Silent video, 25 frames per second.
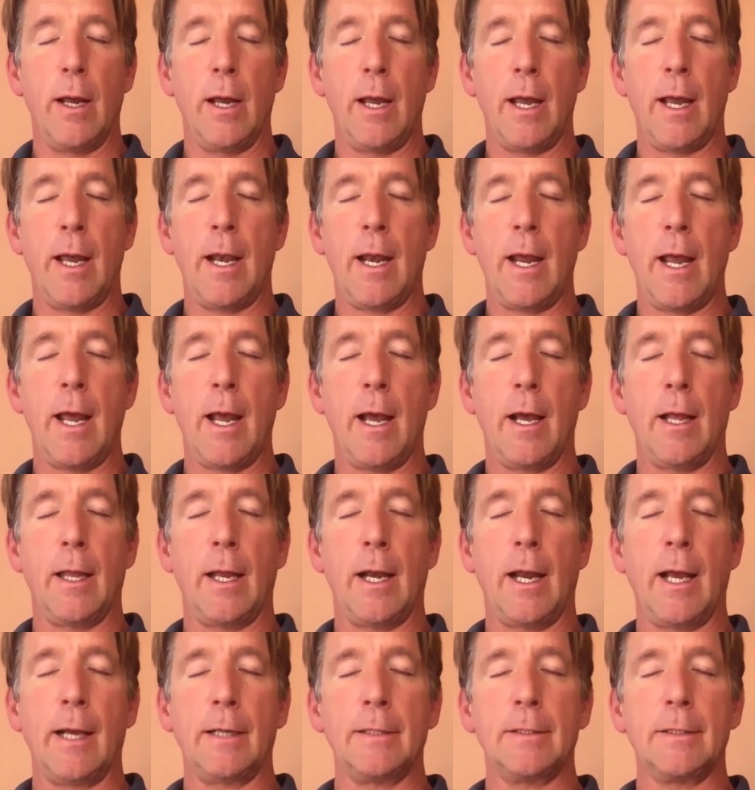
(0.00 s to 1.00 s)
inhale
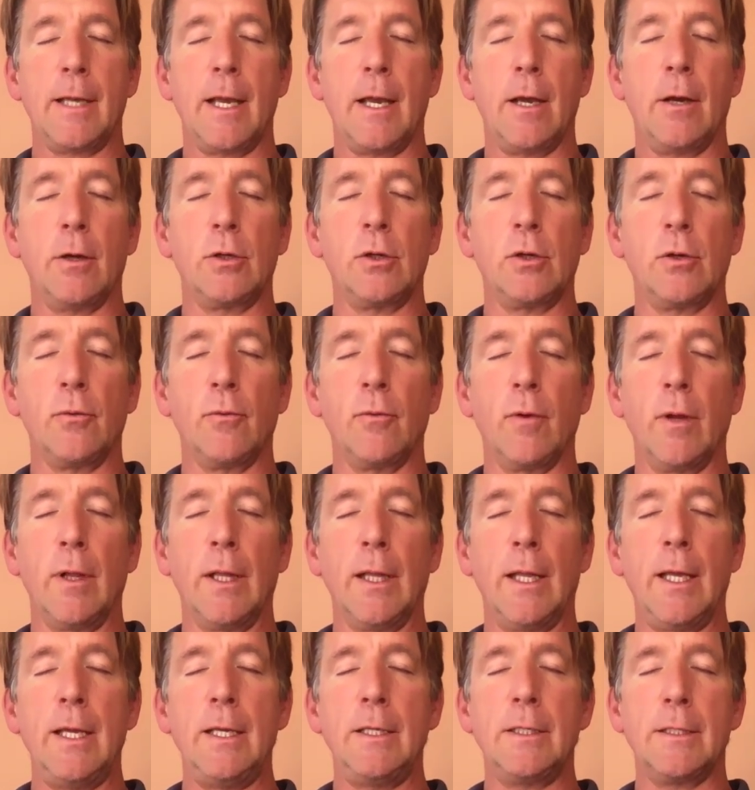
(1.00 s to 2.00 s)
and exhale to
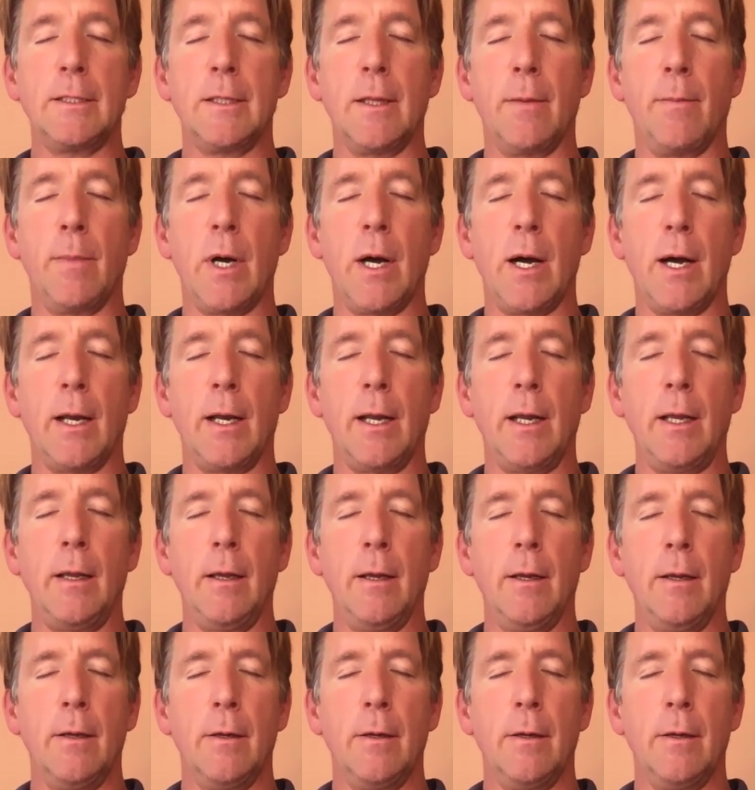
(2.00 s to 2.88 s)
release the body,